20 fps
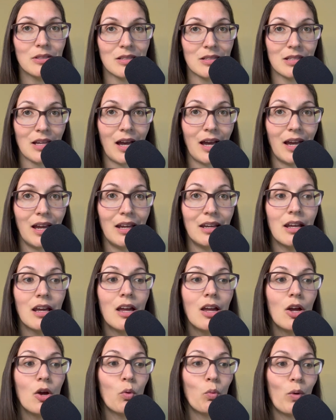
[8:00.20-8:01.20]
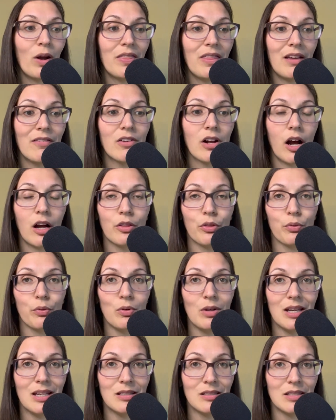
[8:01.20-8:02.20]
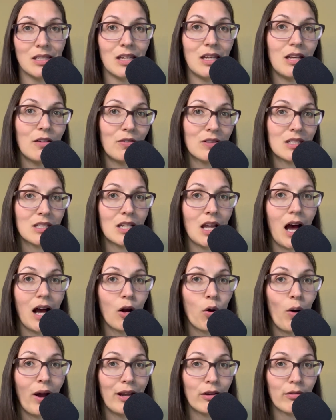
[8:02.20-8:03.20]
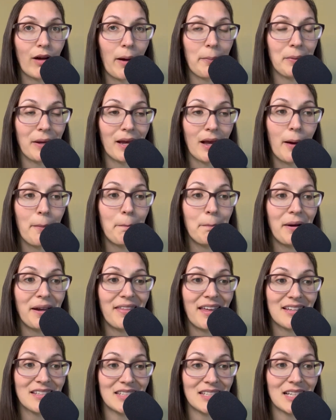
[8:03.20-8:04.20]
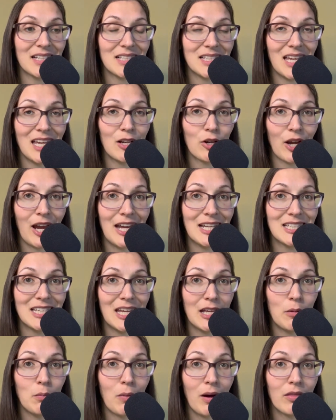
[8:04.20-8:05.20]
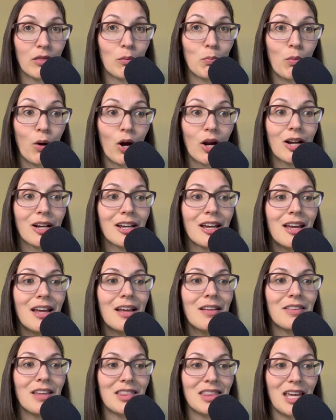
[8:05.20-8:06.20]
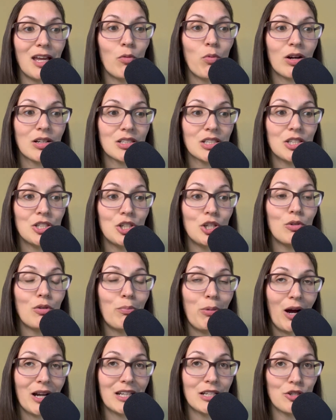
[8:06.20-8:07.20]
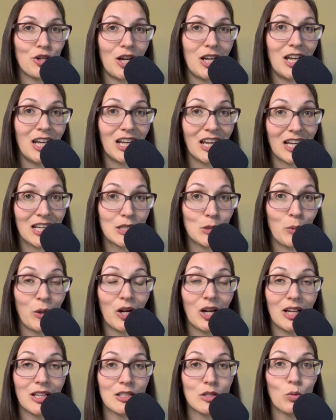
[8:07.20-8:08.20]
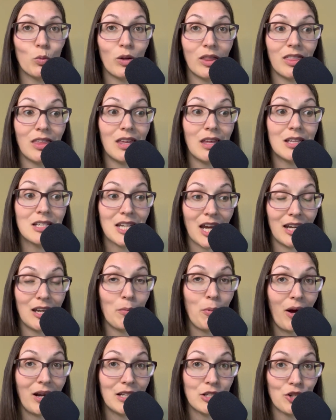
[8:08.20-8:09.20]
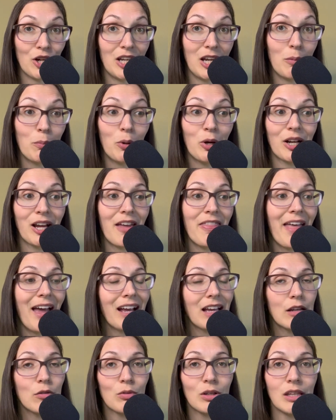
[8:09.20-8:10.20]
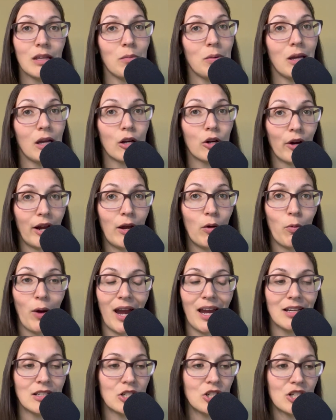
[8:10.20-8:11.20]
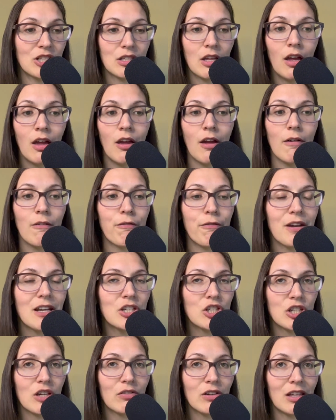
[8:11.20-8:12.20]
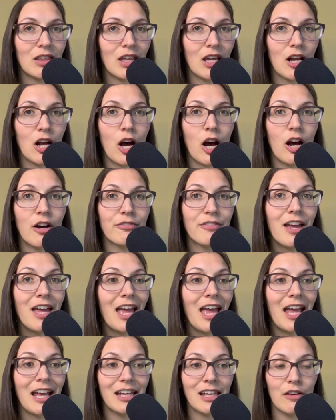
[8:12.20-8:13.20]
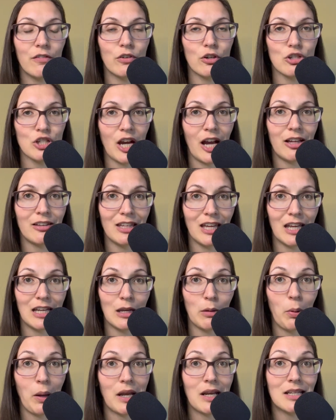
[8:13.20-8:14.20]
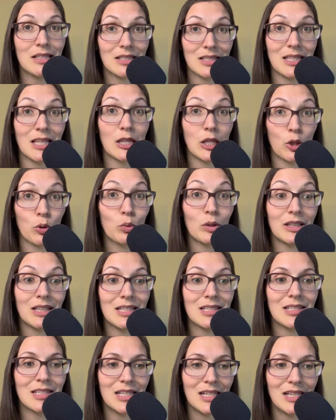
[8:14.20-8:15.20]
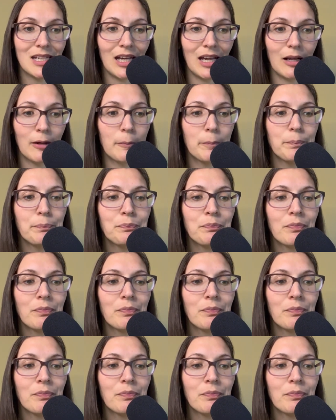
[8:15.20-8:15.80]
decide when they've gone through EC, if it's not quite wrapping up by that 16 or 18 month mark, that they want to do a potty training experience with the Tiny Potty Training book. And that can really be a great way to just finish everything off and give your child the independence that they're really seeking.